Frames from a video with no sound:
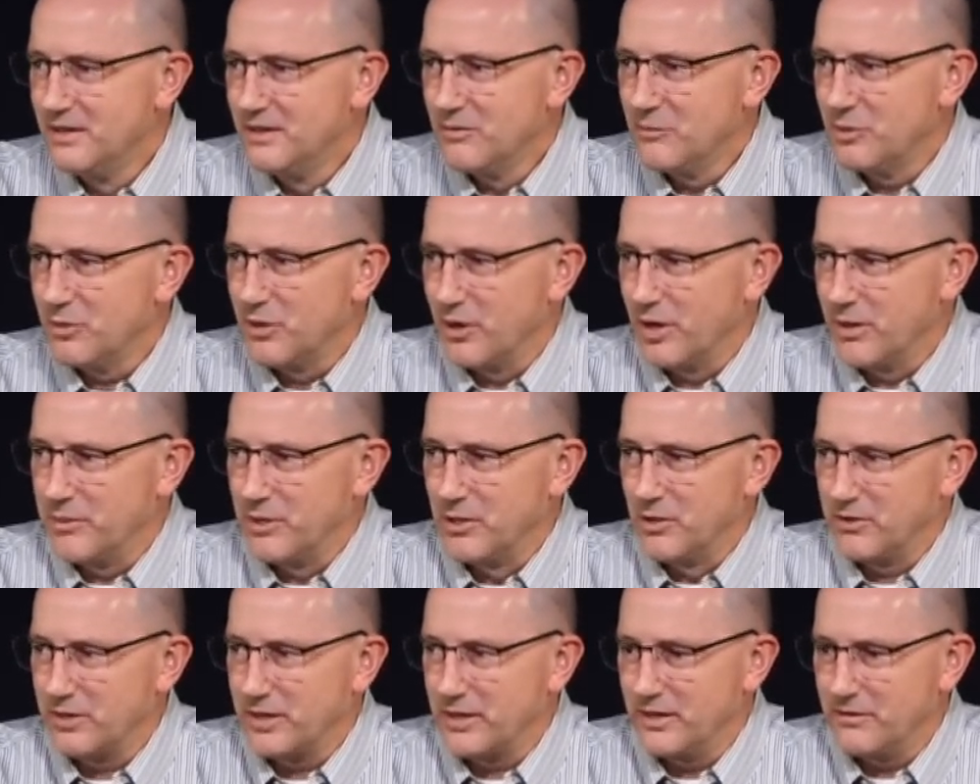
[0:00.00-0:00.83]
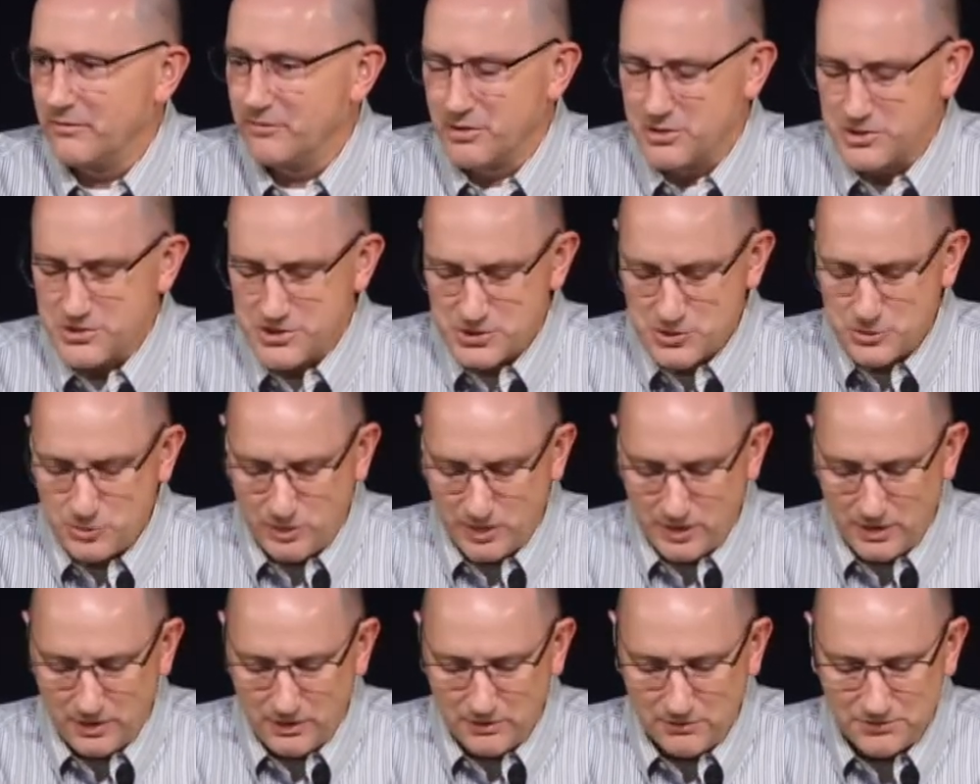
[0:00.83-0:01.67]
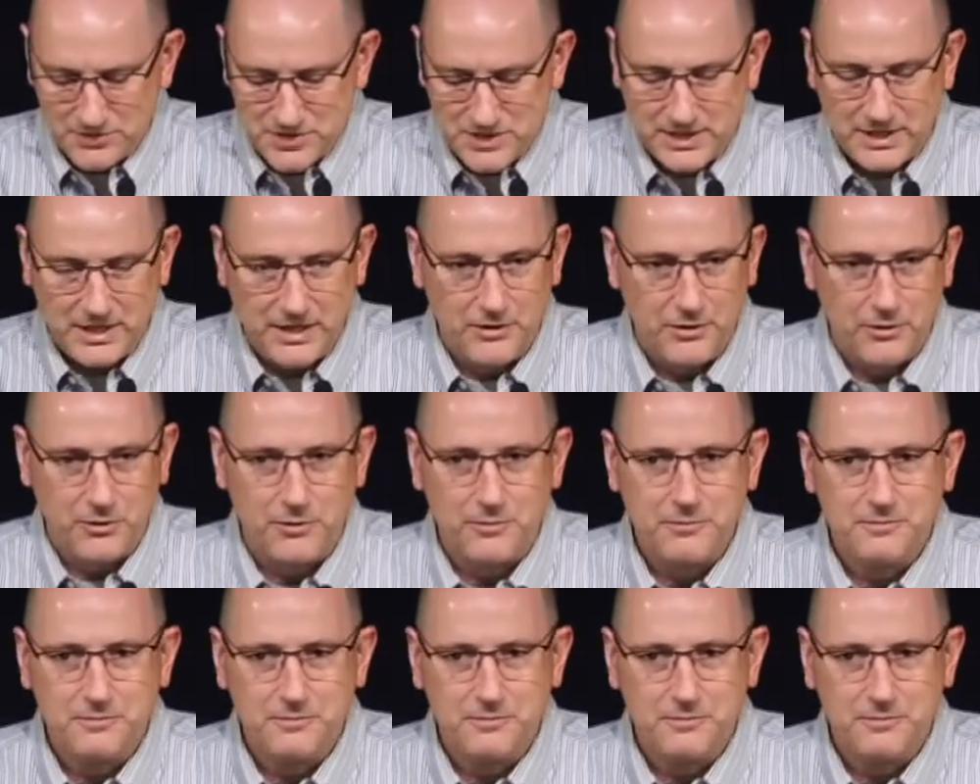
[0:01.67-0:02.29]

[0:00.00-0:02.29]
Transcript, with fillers: We're going to be looking at verse 12 together.